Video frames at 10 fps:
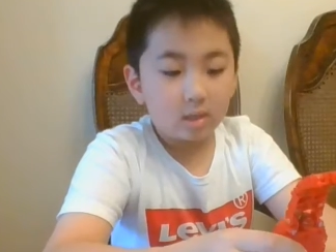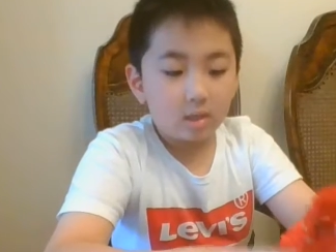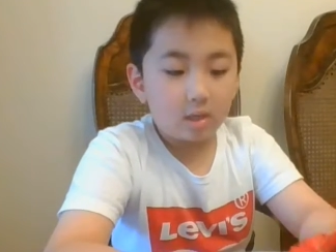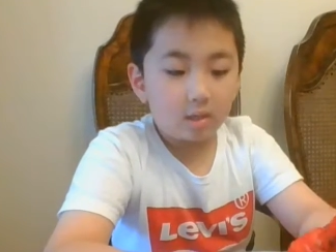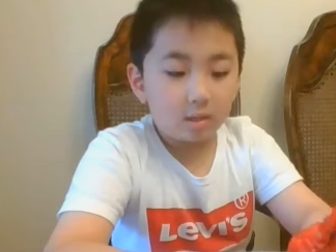
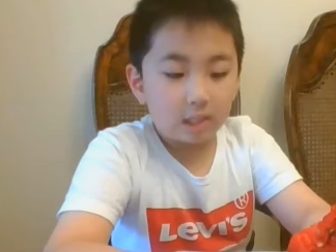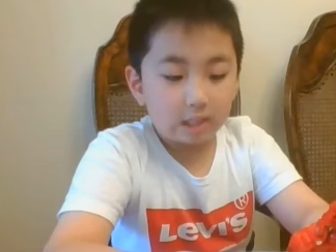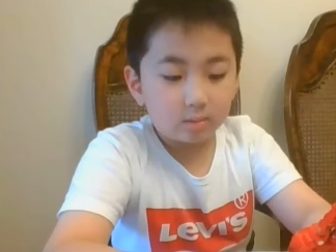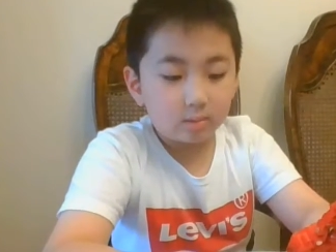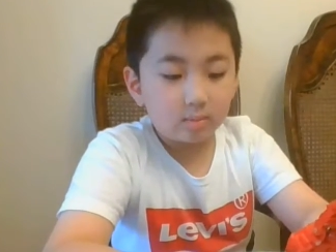And
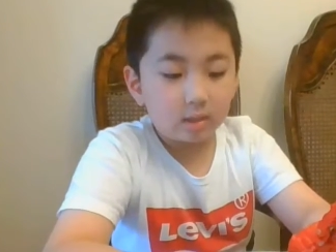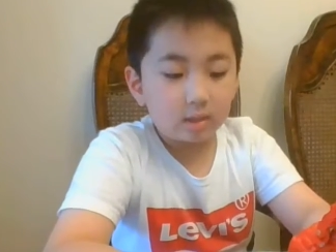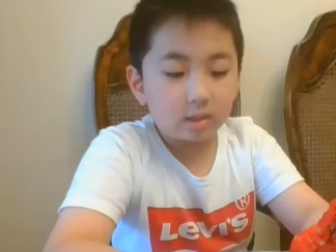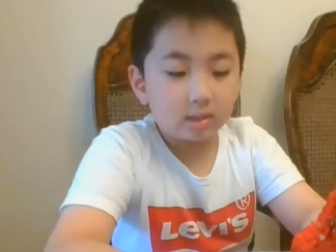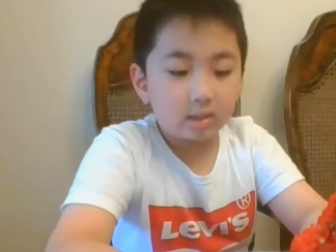that's what
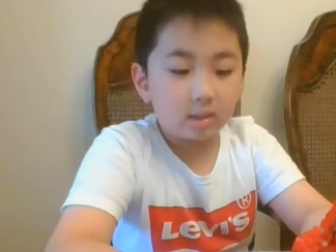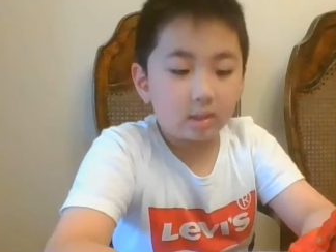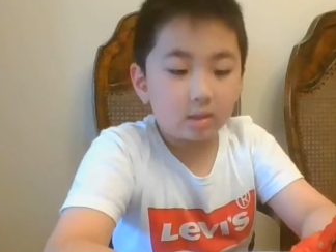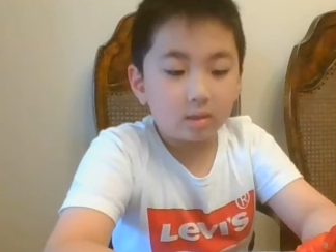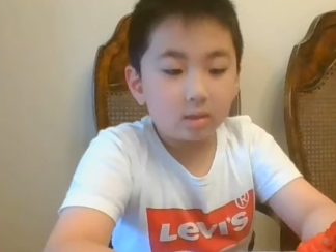makes it
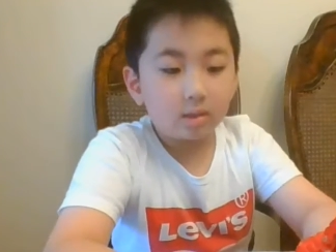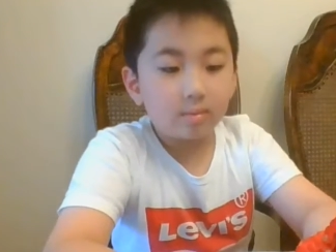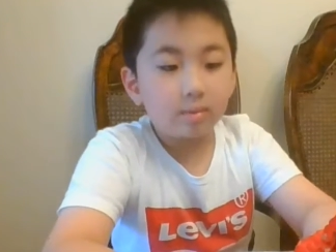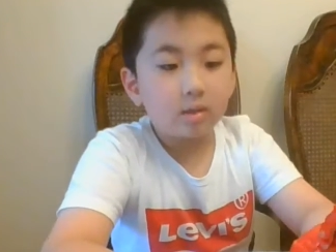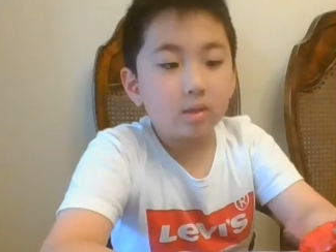stand up.
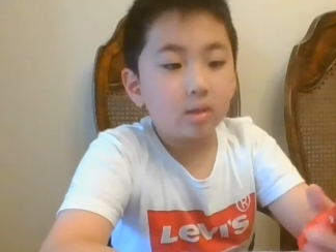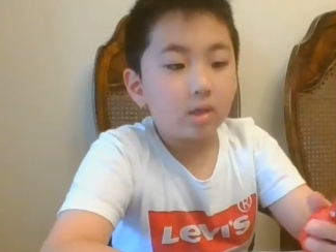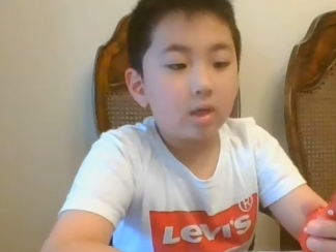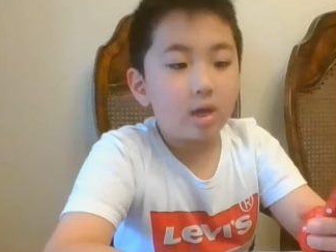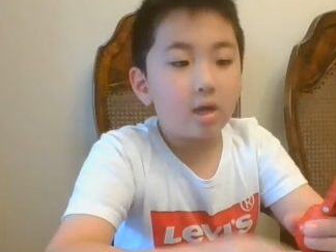
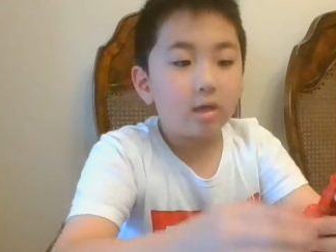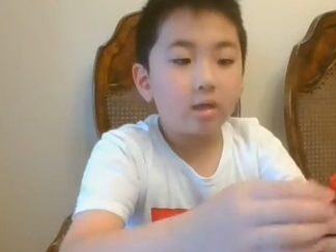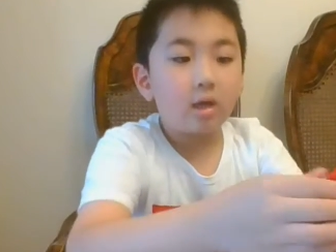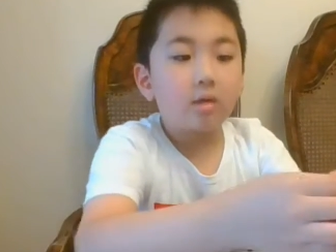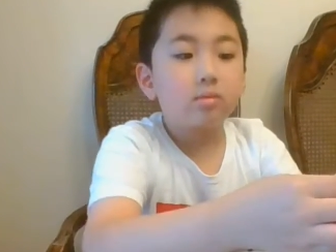And
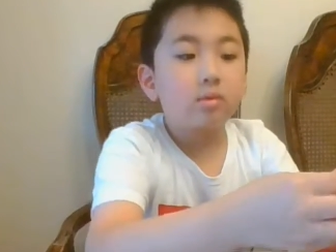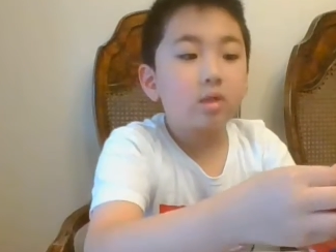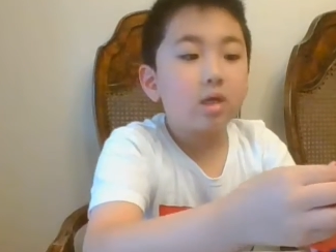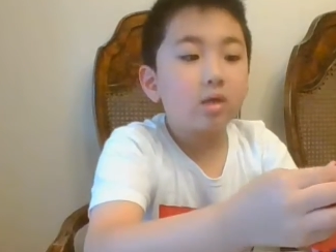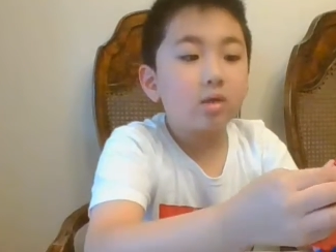after
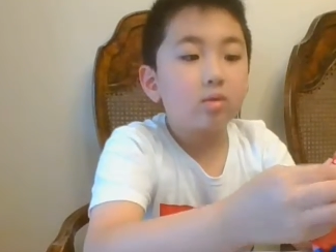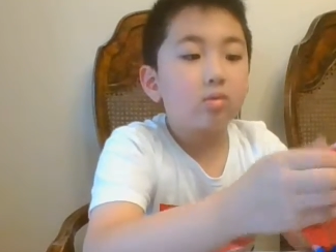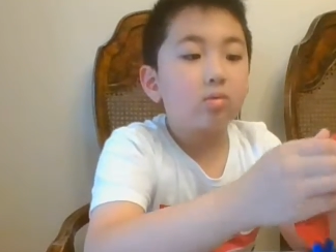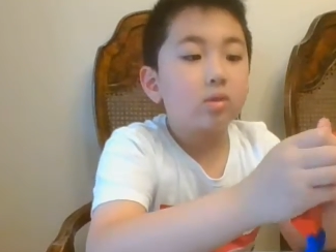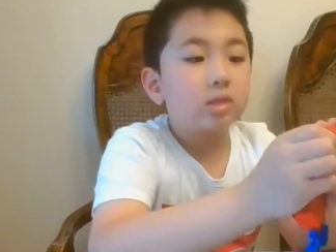that, you
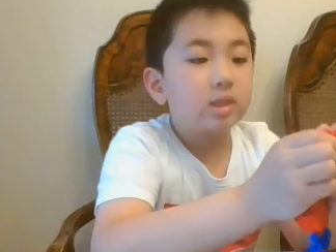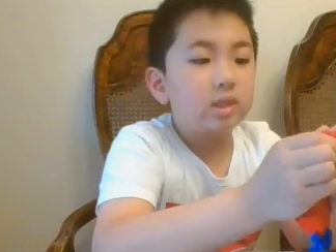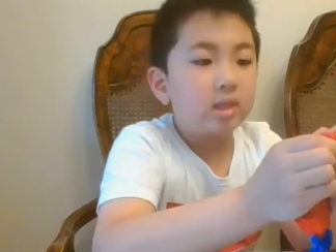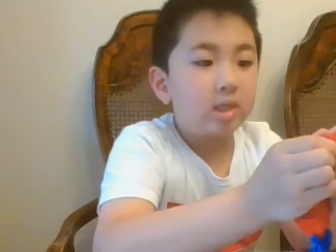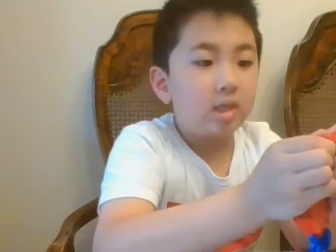
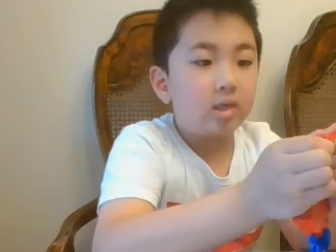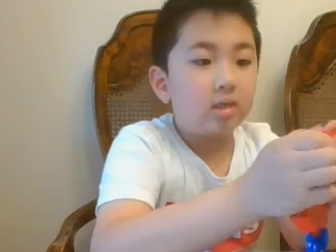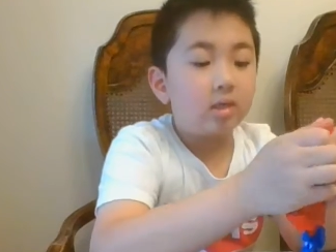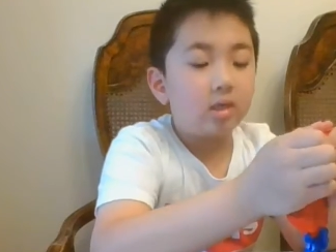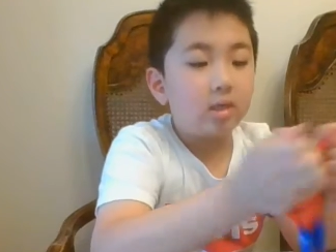take
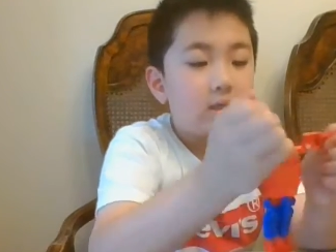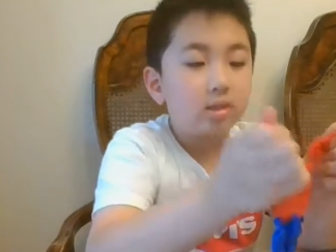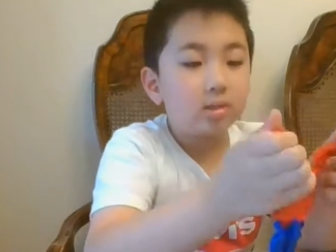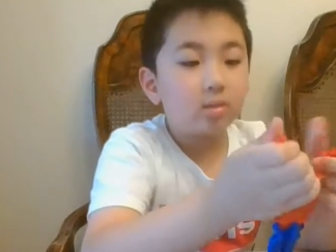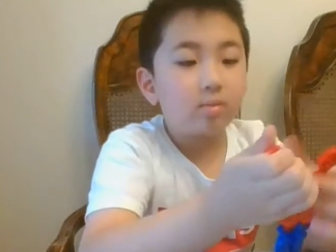these
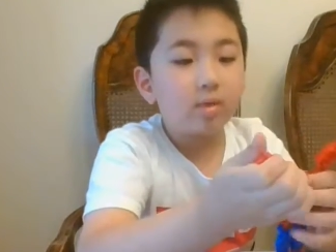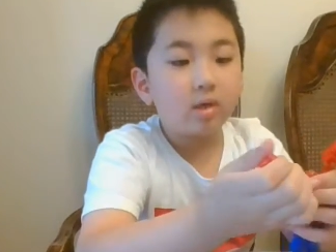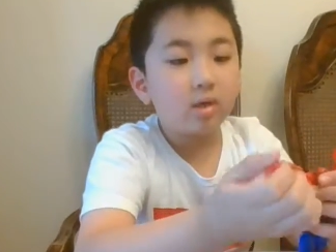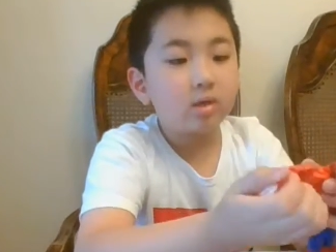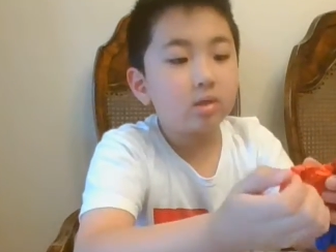two
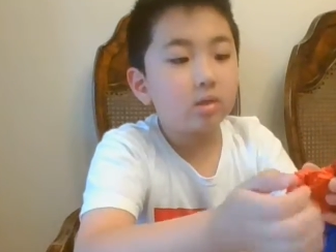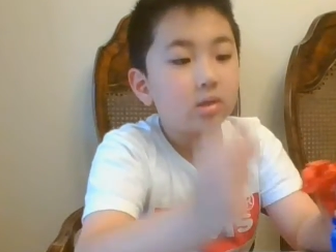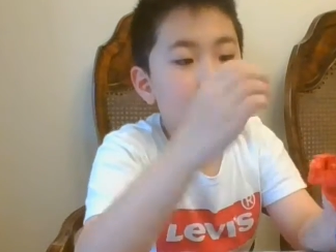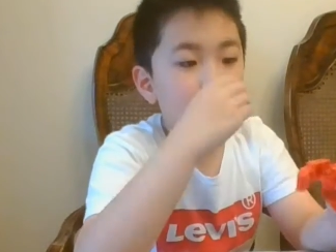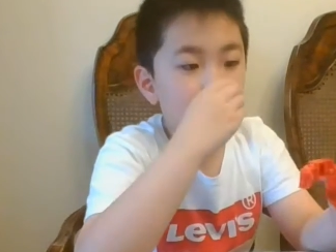apart,
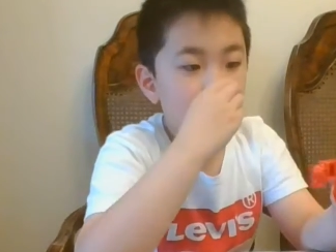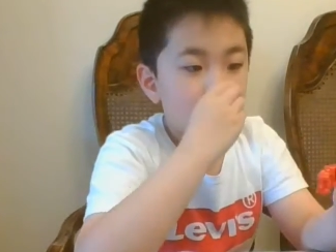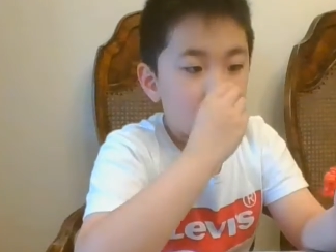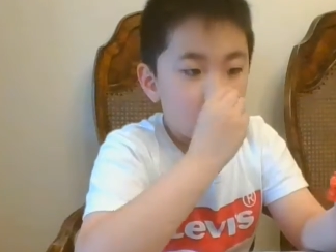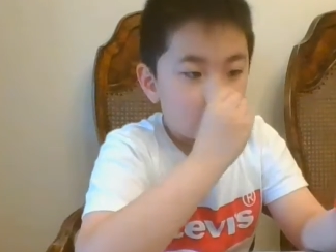
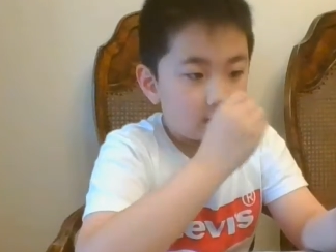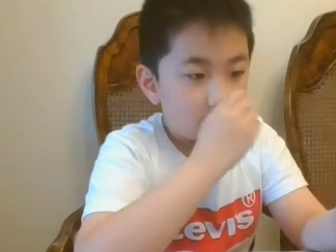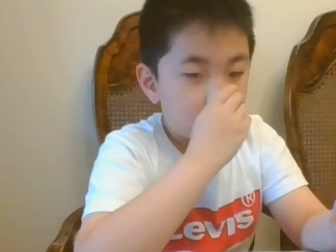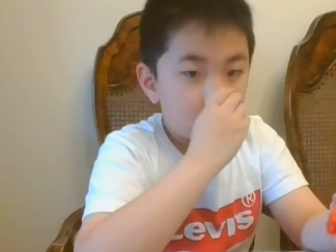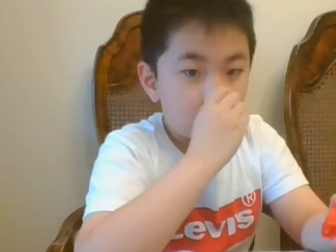you
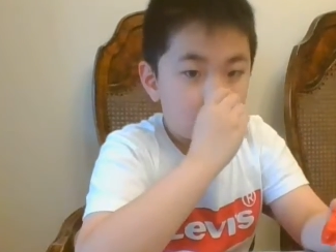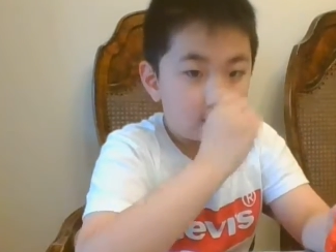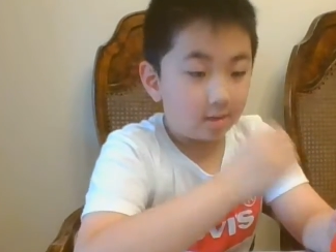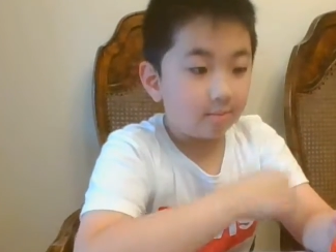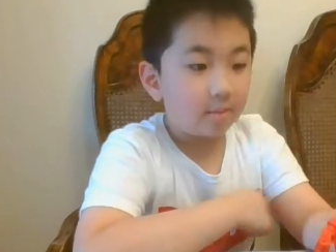put the
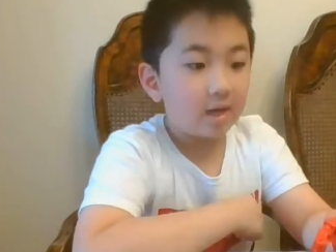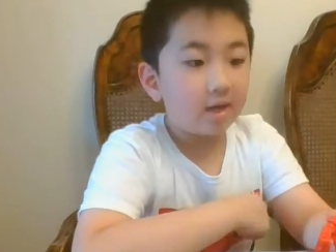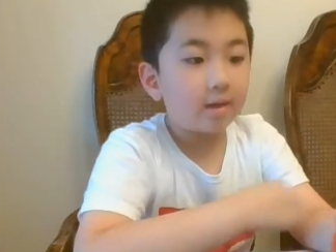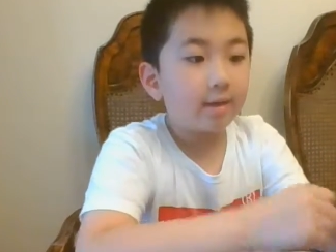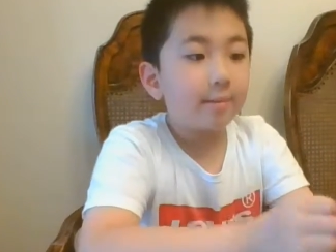head
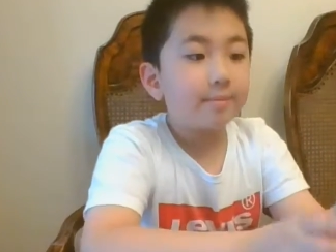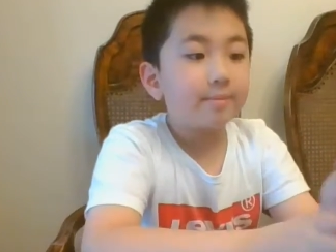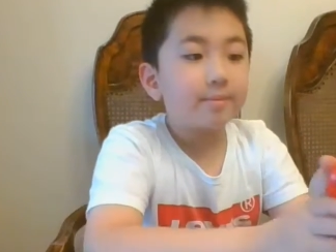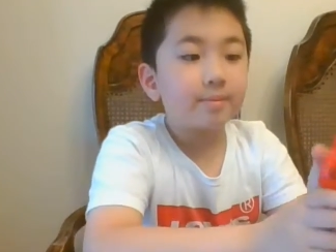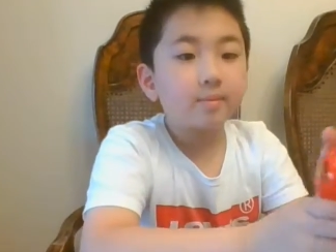back,
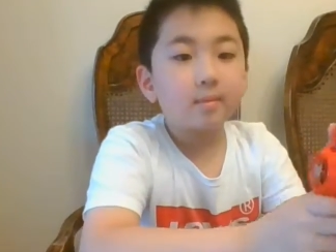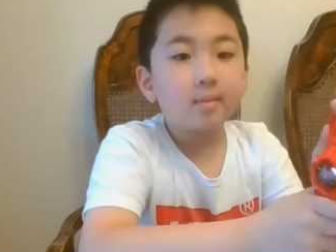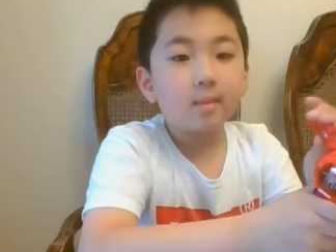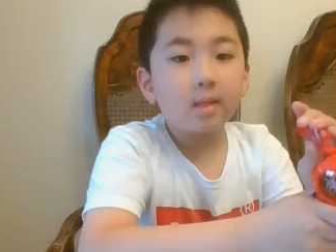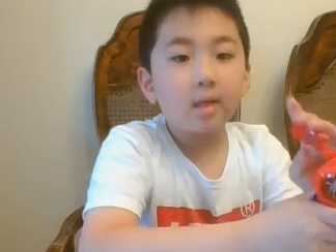
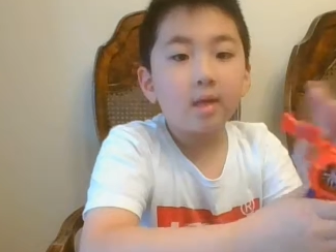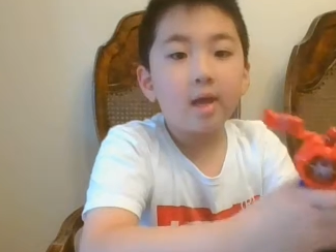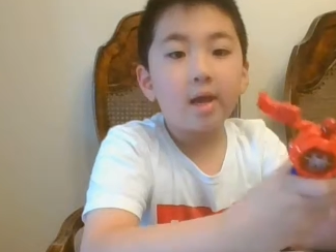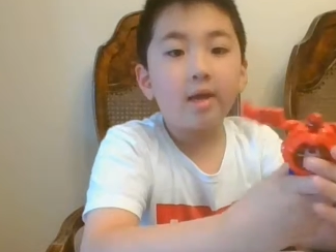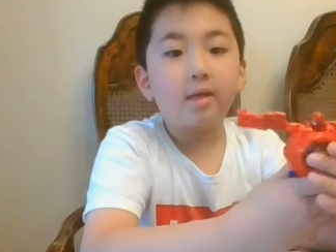
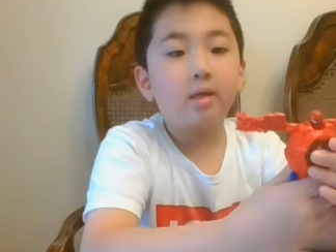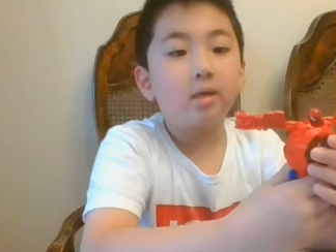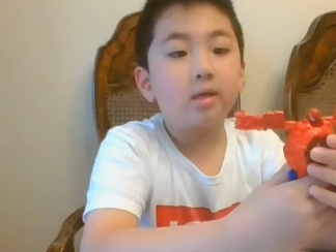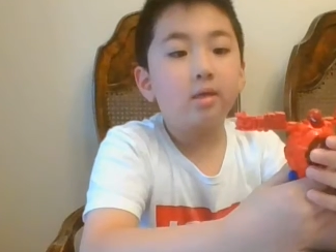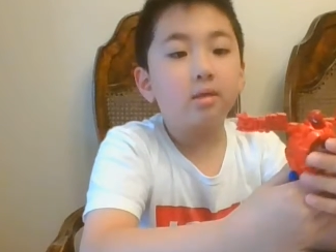and
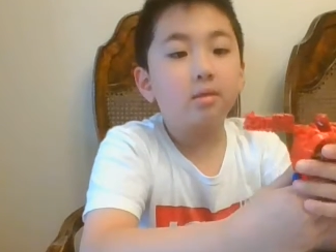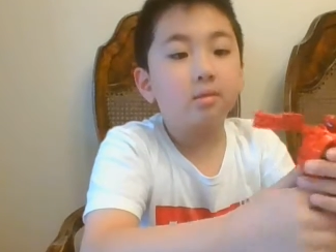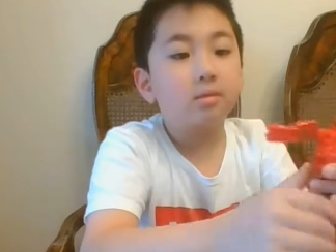then